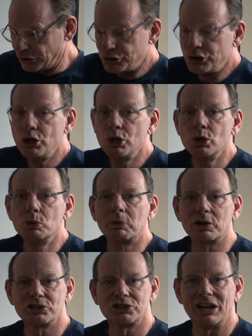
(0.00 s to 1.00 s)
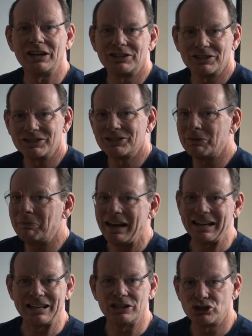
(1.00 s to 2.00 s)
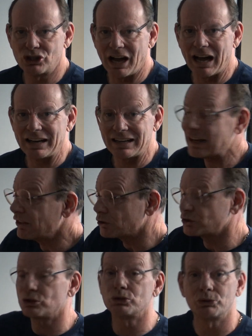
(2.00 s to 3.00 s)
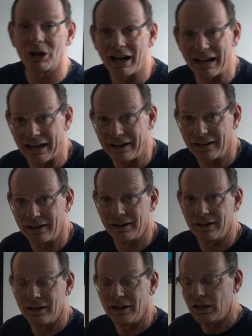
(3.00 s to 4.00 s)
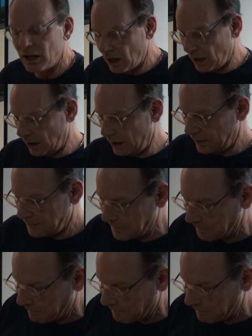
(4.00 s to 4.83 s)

2% to make it shot, and they'll still try it.